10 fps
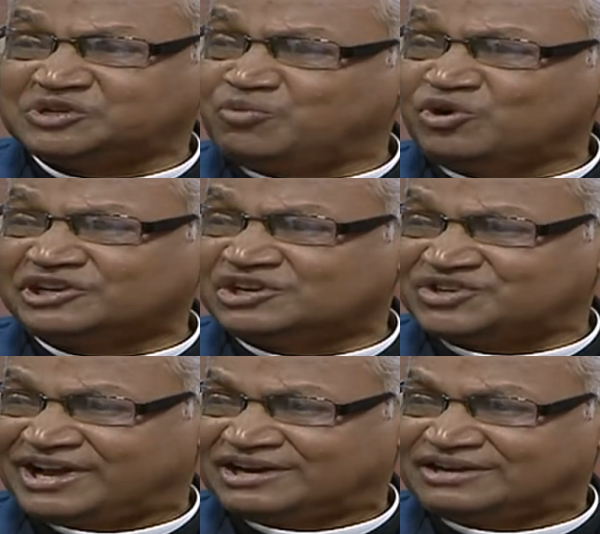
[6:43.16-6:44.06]
was a small
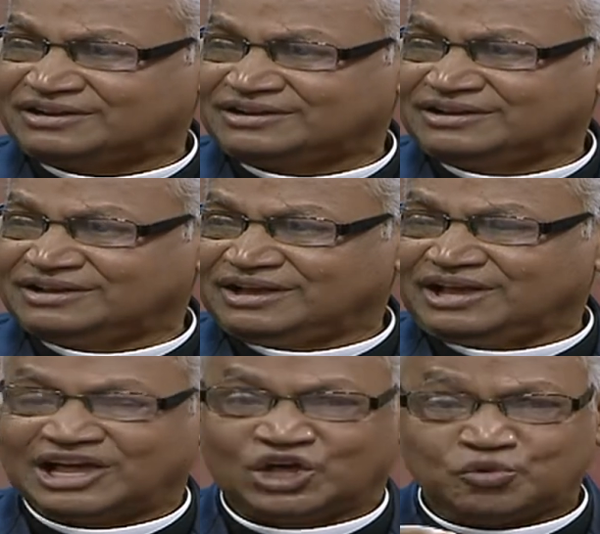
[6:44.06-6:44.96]
little child.
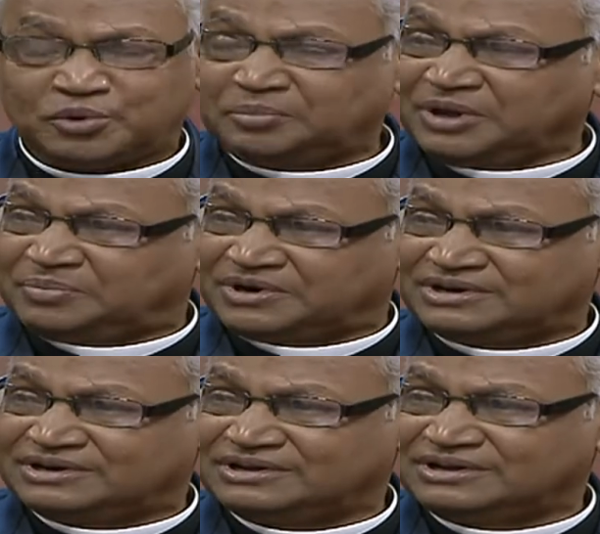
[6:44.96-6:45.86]
A group of
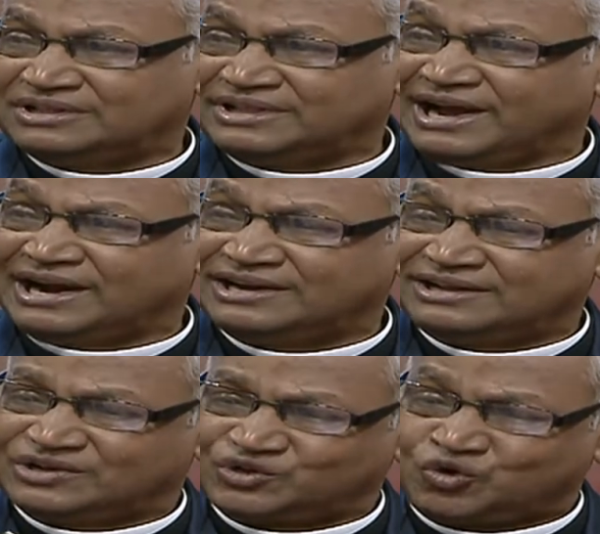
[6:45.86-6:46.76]
people, they
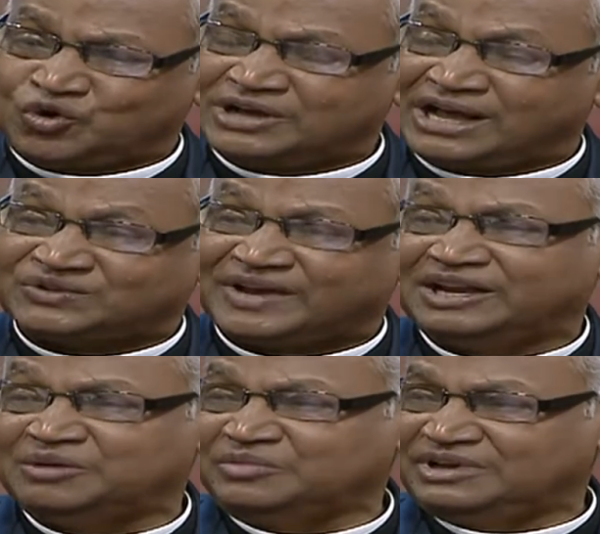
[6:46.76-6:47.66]
had sought
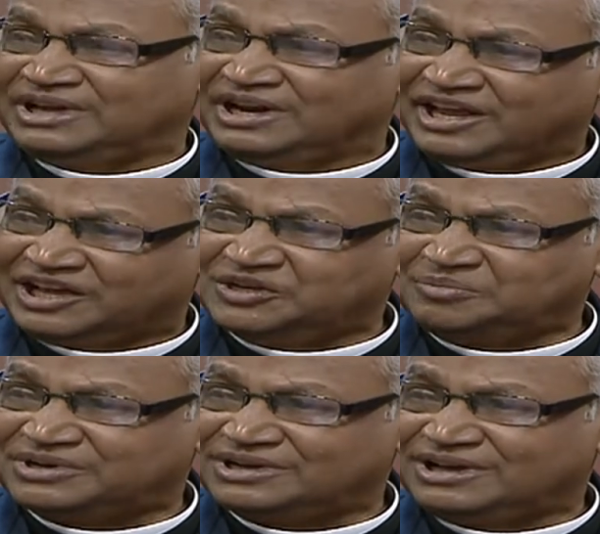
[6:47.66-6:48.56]
asylum in
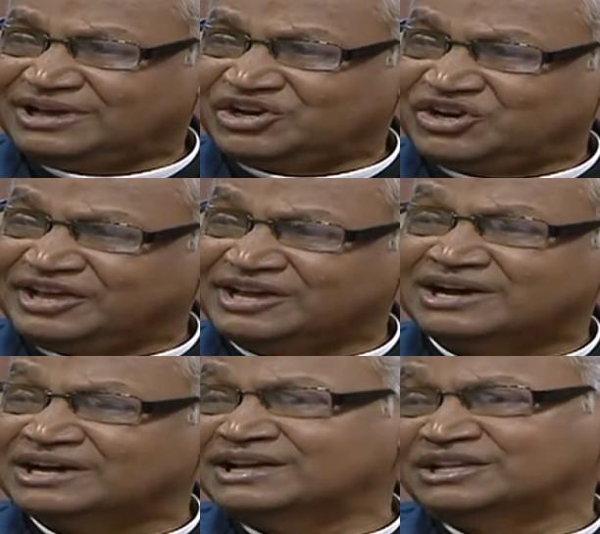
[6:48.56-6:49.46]
Egypt,
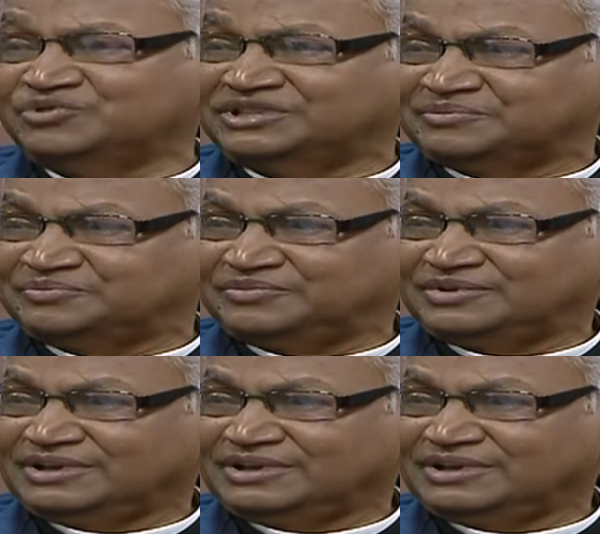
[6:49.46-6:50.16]
taking Hadad with them.